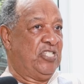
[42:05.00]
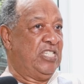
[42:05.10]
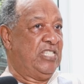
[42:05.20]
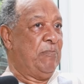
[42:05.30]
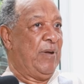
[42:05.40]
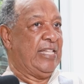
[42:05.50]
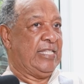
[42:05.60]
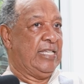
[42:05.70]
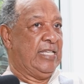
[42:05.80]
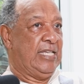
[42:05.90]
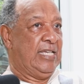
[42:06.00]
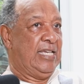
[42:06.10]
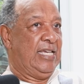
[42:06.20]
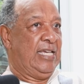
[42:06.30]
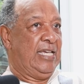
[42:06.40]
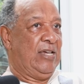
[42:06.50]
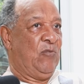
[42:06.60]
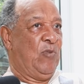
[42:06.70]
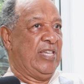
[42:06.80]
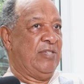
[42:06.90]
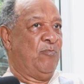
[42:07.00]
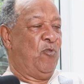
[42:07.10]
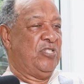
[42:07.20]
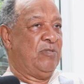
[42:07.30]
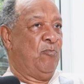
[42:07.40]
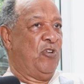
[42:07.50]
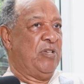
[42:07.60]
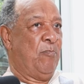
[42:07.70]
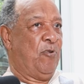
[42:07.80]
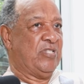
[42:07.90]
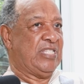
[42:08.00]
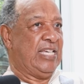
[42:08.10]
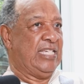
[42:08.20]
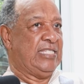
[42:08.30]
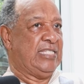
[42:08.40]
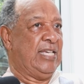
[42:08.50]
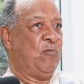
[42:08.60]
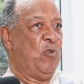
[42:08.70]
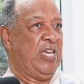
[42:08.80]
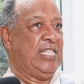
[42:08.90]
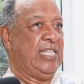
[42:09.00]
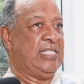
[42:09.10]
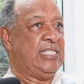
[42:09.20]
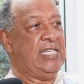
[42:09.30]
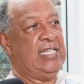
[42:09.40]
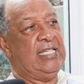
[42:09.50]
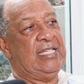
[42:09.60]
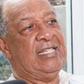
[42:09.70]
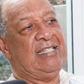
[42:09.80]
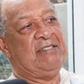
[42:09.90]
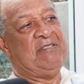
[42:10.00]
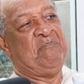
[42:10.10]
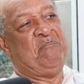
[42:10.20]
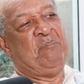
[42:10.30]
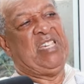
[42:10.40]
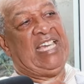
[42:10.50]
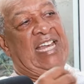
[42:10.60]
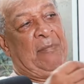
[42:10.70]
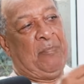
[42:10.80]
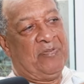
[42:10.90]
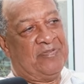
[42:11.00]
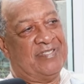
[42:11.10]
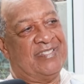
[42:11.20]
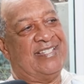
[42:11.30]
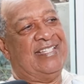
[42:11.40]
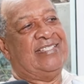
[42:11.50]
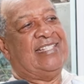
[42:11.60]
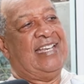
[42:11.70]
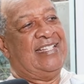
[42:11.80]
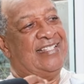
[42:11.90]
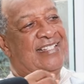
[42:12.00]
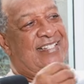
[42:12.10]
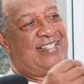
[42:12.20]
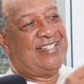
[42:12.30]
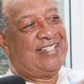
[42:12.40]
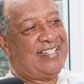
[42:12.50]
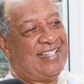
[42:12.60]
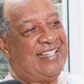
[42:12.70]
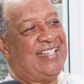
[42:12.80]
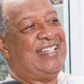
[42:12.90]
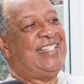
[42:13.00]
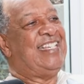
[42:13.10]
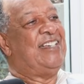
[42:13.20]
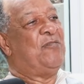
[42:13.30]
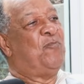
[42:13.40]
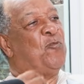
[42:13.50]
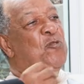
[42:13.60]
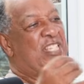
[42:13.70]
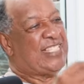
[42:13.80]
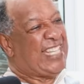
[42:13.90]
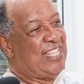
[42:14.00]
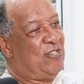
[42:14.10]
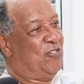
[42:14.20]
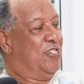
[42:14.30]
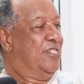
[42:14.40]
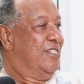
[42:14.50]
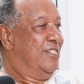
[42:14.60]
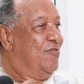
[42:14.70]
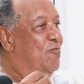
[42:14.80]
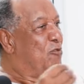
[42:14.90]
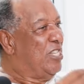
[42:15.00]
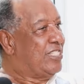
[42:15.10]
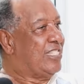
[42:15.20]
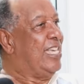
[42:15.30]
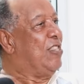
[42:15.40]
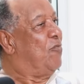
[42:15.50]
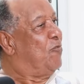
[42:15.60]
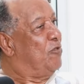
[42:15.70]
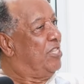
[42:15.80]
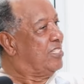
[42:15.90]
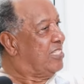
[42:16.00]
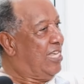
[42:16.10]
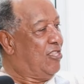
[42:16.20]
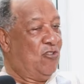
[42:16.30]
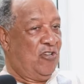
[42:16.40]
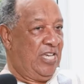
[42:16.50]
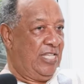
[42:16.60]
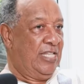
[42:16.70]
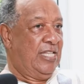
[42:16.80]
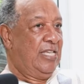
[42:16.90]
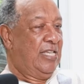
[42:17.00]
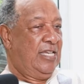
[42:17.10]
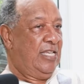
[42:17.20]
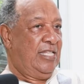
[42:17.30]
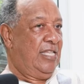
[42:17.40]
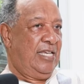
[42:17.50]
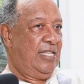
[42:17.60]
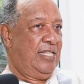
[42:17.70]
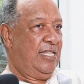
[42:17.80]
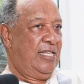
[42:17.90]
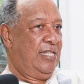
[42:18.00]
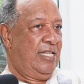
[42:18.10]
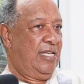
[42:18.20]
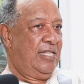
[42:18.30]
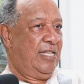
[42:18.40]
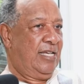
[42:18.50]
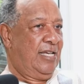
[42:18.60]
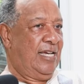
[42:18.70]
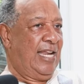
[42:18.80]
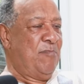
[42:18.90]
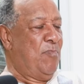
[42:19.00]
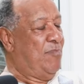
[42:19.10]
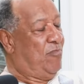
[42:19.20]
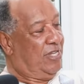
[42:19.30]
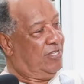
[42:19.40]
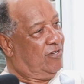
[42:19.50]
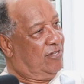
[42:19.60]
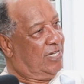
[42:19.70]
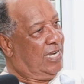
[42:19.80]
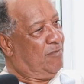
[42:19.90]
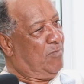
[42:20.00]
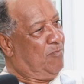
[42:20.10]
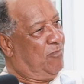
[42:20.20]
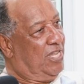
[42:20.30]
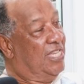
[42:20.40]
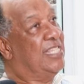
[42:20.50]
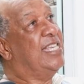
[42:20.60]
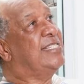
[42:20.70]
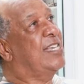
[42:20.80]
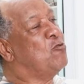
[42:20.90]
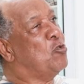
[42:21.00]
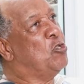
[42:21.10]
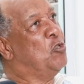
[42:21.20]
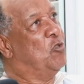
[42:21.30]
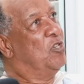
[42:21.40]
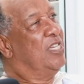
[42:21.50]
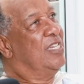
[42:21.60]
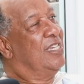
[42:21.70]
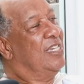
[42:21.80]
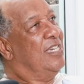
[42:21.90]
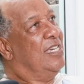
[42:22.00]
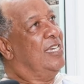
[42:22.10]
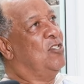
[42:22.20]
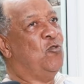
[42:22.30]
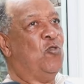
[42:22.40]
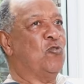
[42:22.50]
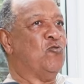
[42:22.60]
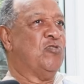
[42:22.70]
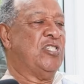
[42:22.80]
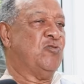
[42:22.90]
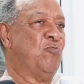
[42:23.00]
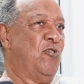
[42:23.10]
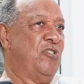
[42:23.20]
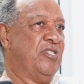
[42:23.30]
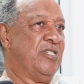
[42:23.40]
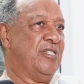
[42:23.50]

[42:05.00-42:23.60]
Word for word: city, but uh, what was more important is the way the thing pick it up, start mm. a, uh, a, uh, full stadium. Yeah. Full stadium, full yeah, stadium. And, and, then, and then a great memory, no great memory. They say to you, if eh, you go to the small